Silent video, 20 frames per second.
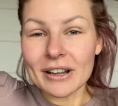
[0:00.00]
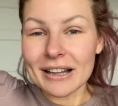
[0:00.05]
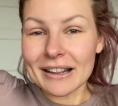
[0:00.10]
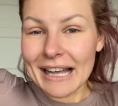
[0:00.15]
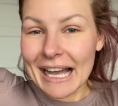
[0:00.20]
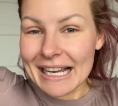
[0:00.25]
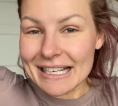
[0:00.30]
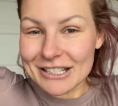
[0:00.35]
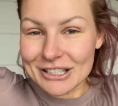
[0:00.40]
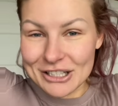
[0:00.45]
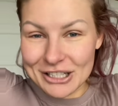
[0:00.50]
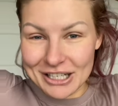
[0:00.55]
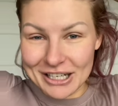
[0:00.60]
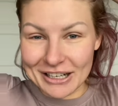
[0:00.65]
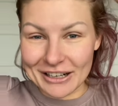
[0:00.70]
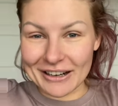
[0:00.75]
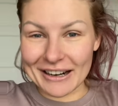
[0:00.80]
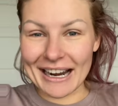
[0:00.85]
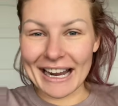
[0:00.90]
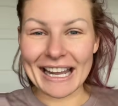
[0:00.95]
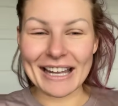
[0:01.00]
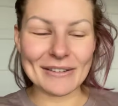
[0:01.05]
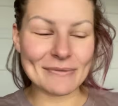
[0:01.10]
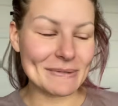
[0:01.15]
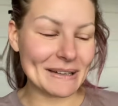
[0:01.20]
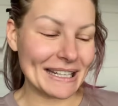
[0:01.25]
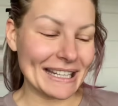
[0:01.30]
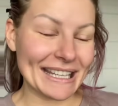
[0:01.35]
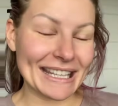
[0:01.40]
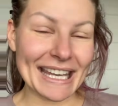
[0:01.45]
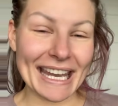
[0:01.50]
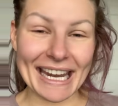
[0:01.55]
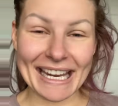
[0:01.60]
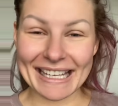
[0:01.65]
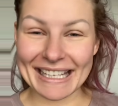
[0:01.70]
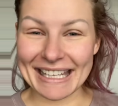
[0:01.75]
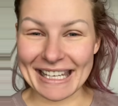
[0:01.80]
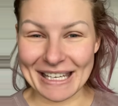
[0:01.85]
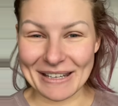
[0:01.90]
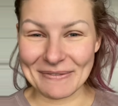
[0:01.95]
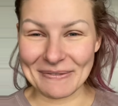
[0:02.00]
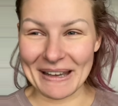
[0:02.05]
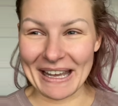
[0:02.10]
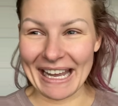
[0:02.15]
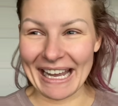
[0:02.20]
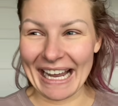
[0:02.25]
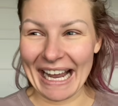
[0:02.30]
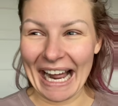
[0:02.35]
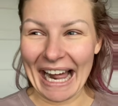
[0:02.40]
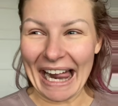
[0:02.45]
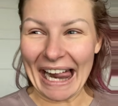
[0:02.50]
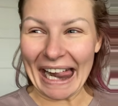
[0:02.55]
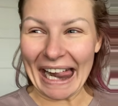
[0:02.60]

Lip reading: last year, I have been gatekeeping